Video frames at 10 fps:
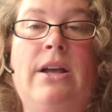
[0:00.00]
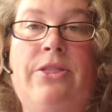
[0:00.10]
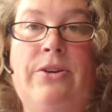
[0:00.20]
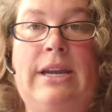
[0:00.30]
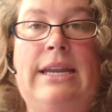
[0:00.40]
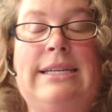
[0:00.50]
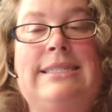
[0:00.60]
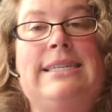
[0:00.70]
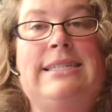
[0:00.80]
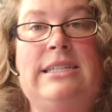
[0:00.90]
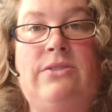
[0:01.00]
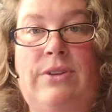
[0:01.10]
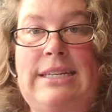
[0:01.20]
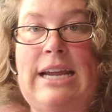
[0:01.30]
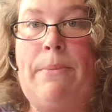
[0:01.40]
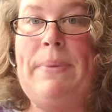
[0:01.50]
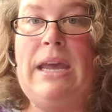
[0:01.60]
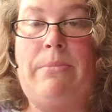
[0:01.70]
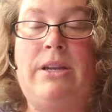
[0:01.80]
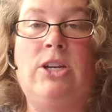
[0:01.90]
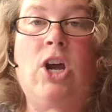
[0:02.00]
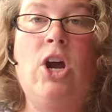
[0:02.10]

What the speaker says: they're getting assistance for the down payment,